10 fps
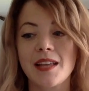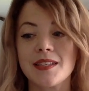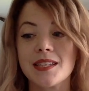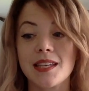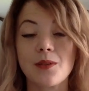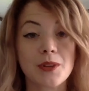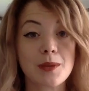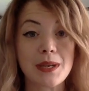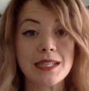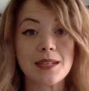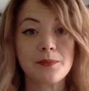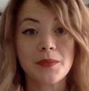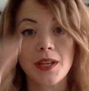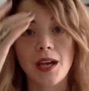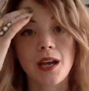This can get really messy,
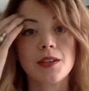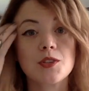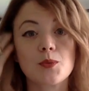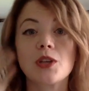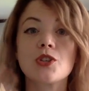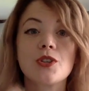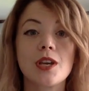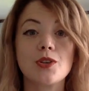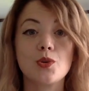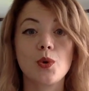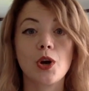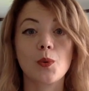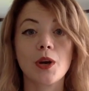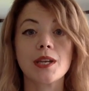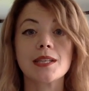so make sure that you are
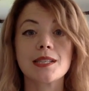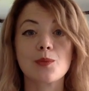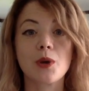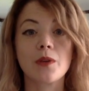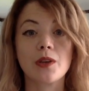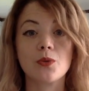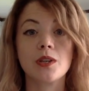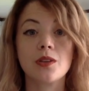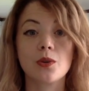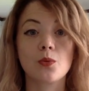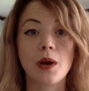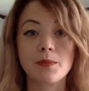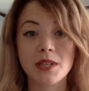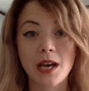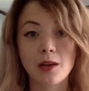working somewhere that you can either
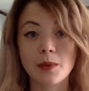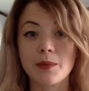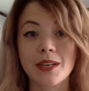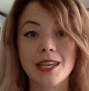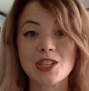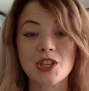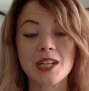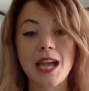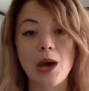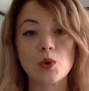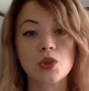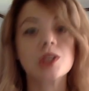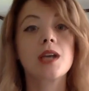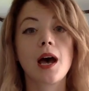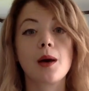wipe down, maybe a kitchen
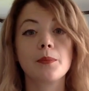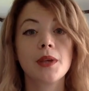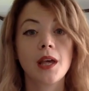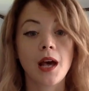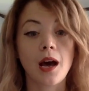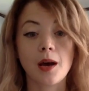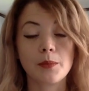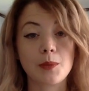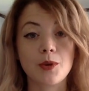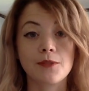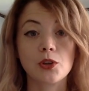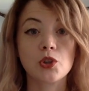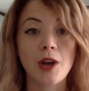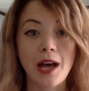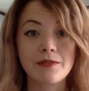countertop, maybe you have a
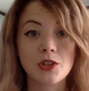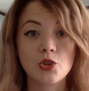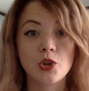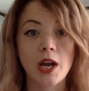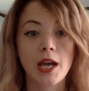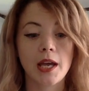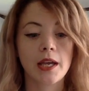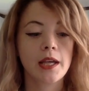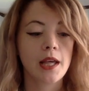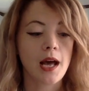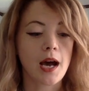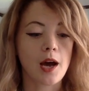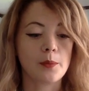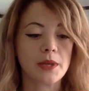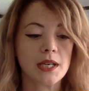craft tray,
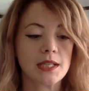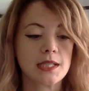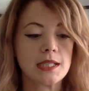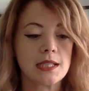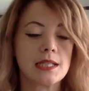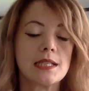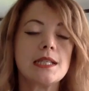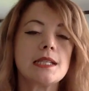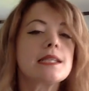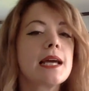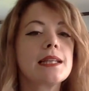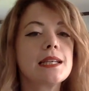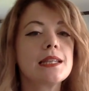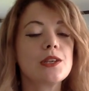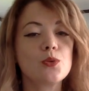because it is
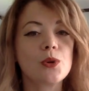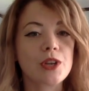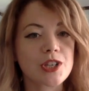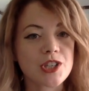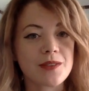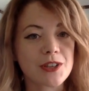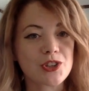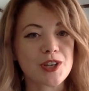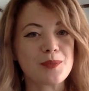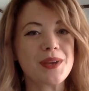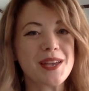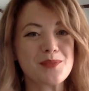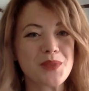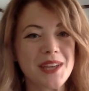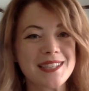likely that you will get shaving cream in
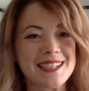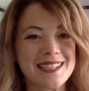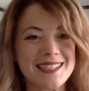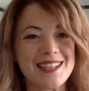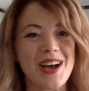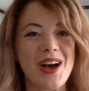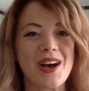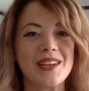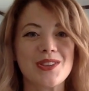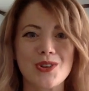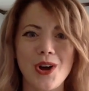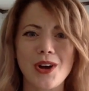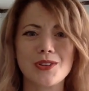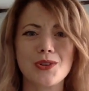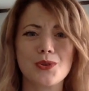places, either
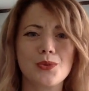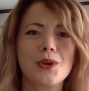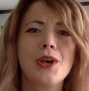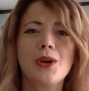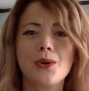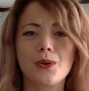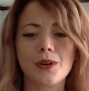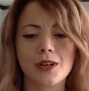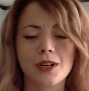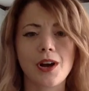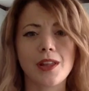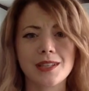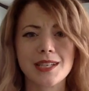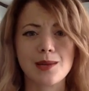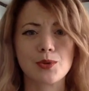on you or on the
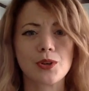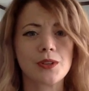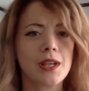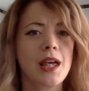table.